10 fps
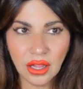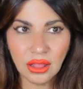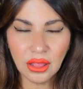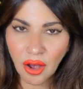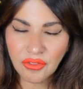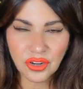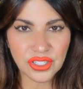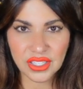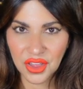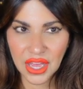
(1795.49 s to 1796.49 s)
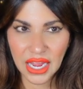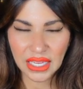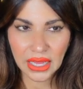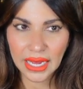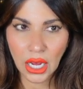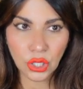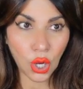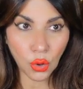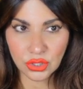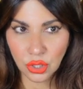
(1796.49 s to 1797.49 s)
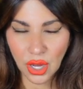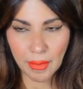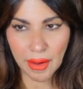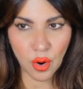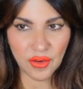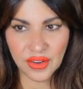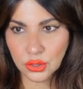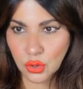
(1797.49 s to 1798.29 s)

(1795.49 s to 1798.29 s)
lovers thing, like don't look at my boyfriend,